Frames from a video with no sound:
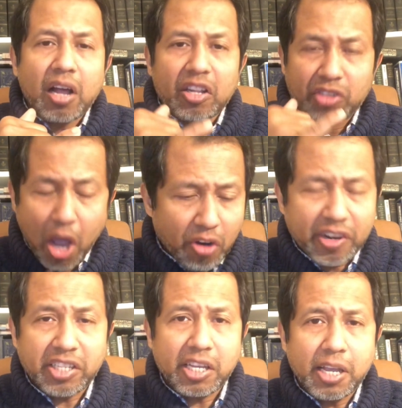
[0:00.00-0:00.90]

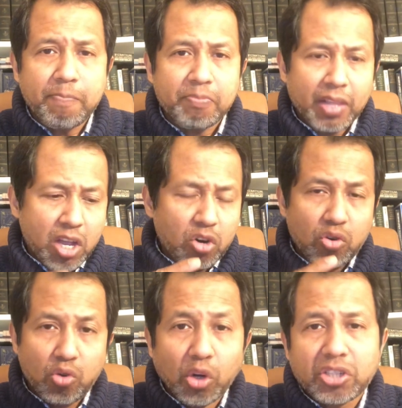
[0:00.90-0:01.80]
theocracy,
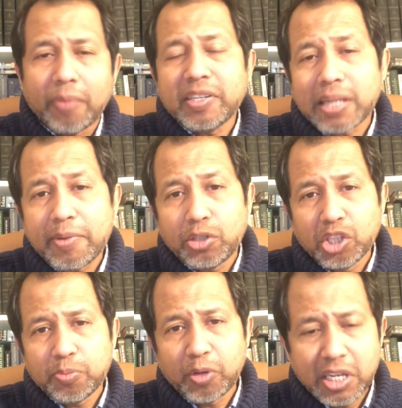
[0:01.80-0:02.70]
roots of Islamic
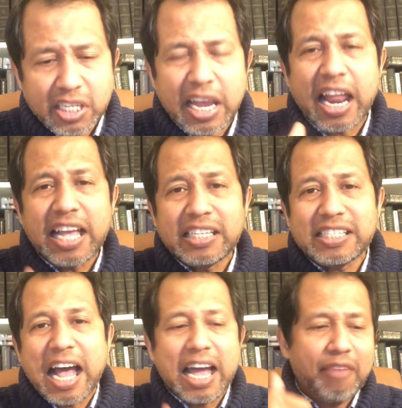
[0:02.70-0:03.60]
jurisprudence, and
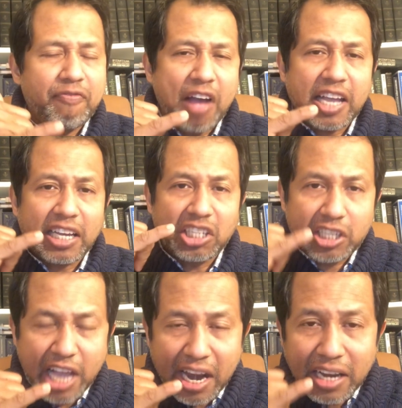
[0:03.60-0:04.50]
I can
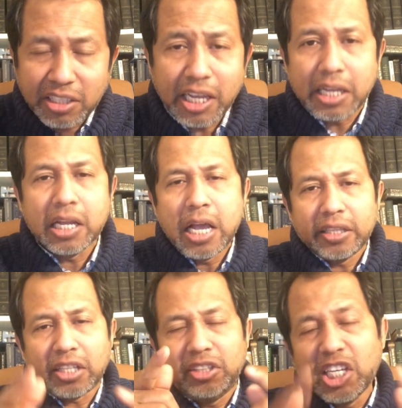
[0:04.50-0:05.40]
guarantee
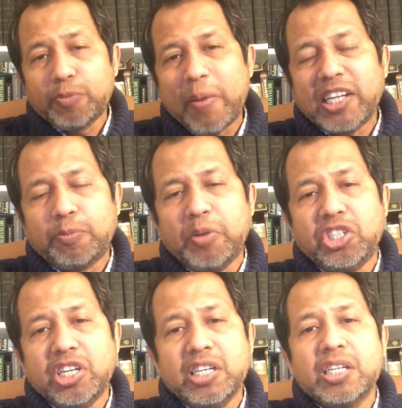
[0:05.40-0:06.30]
that this man's
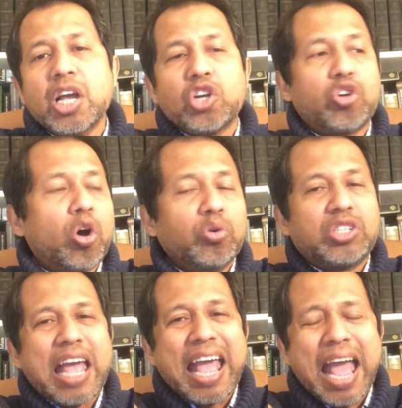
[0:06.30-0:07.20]
preaching
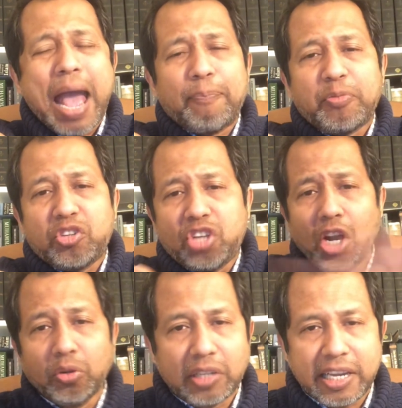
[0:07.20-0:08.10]
grows
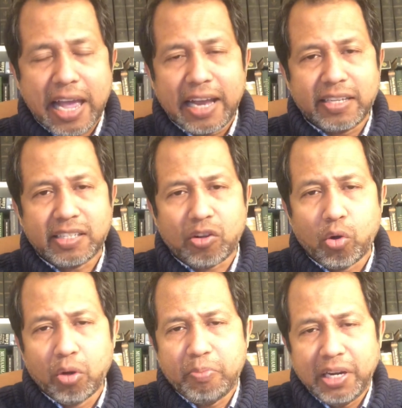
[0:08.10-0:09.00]
absolutely against the
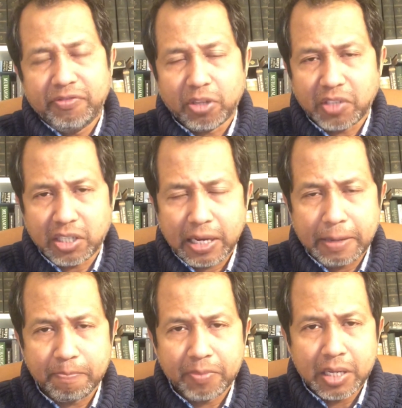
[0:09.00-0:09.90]
core beliefs of Islam.